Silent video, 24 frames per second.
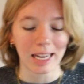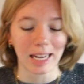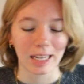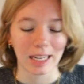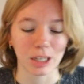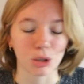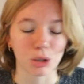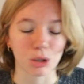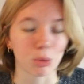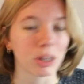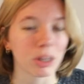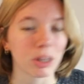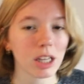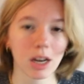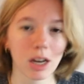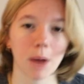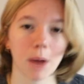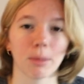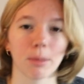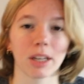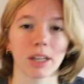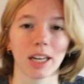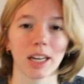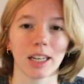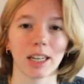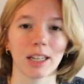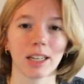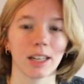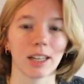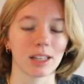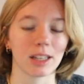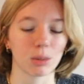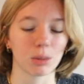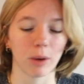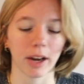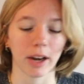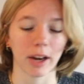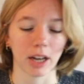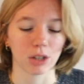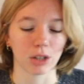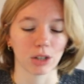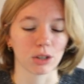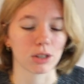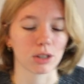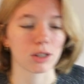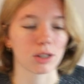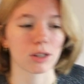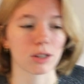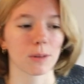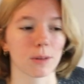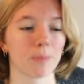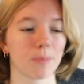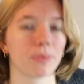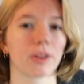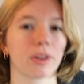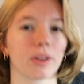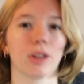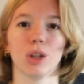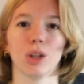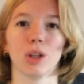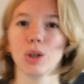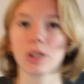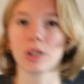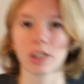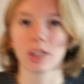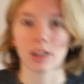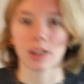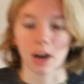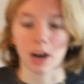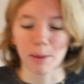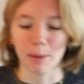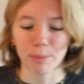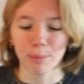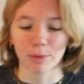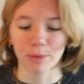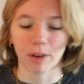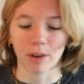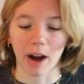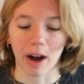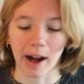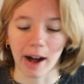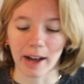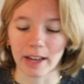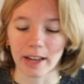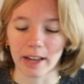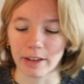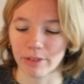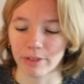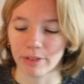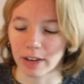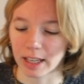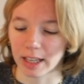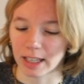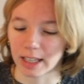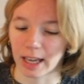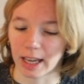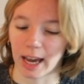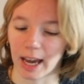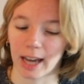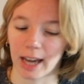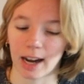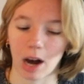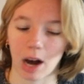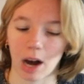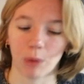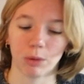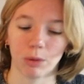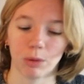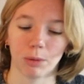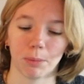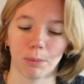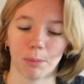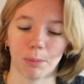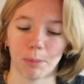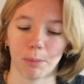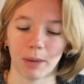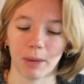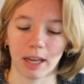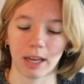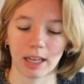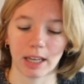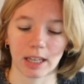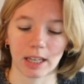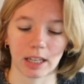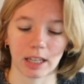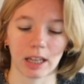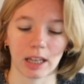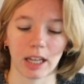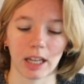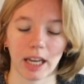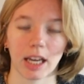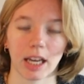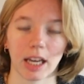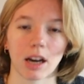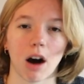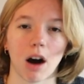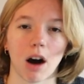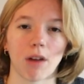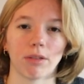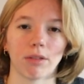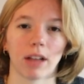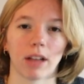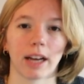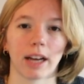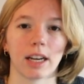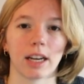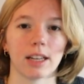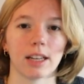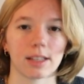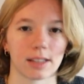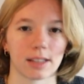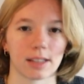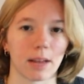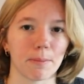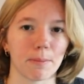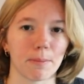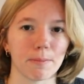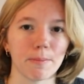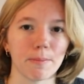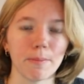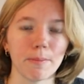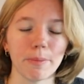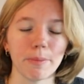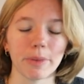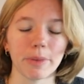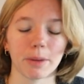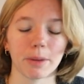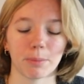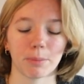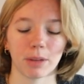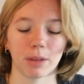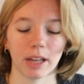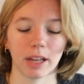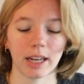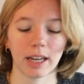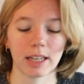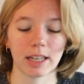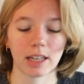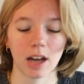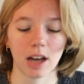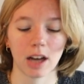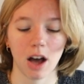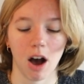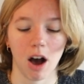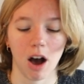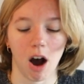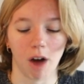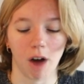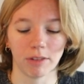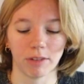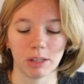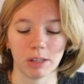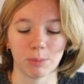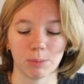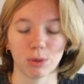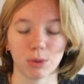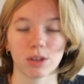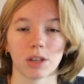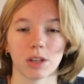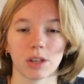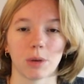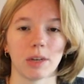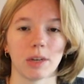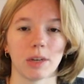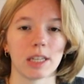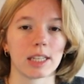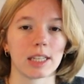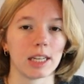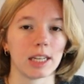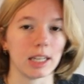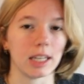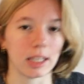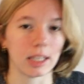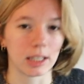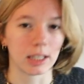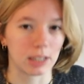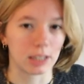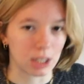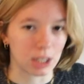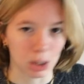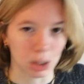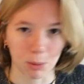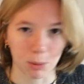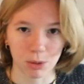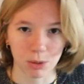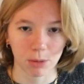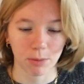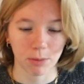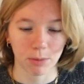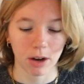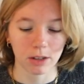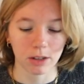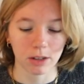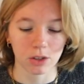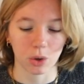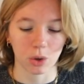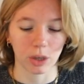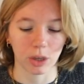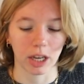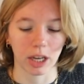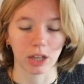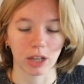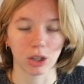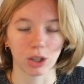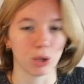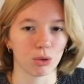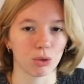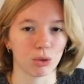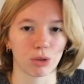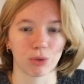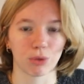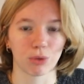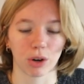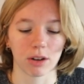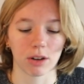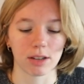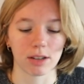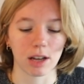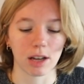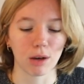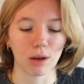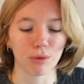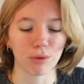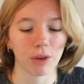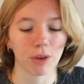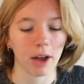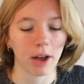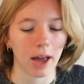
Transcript: It's really complicated. That's why I just looked it up. If I can, I will make a link of like this template of this book series in the description box so you can use it for yourself.